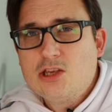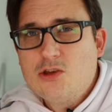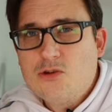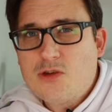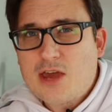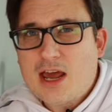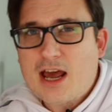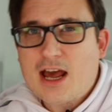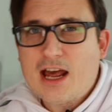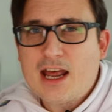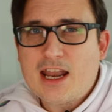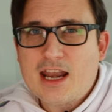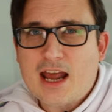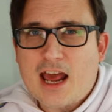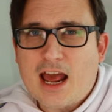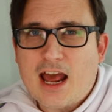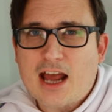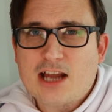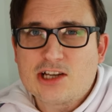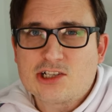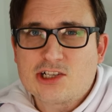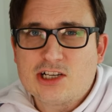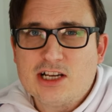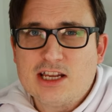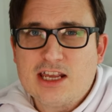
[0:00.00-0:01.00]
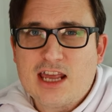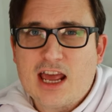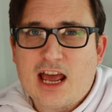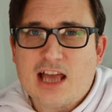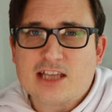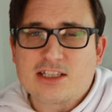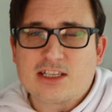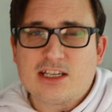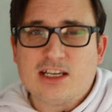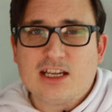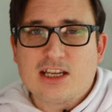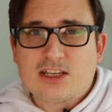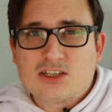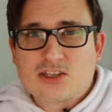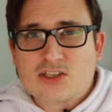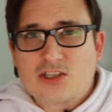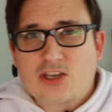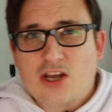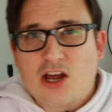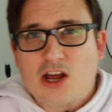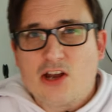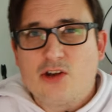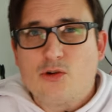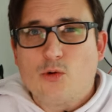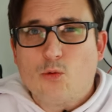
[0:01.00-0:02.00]
you can actually get an
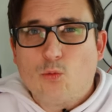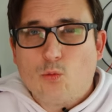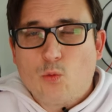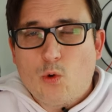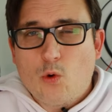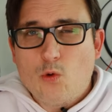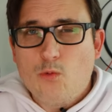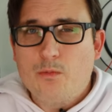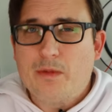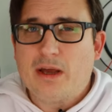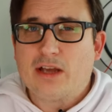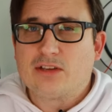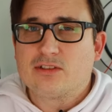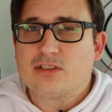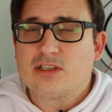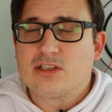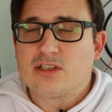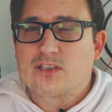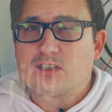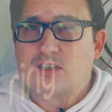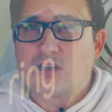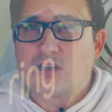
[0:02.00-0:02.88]
external wall-mounted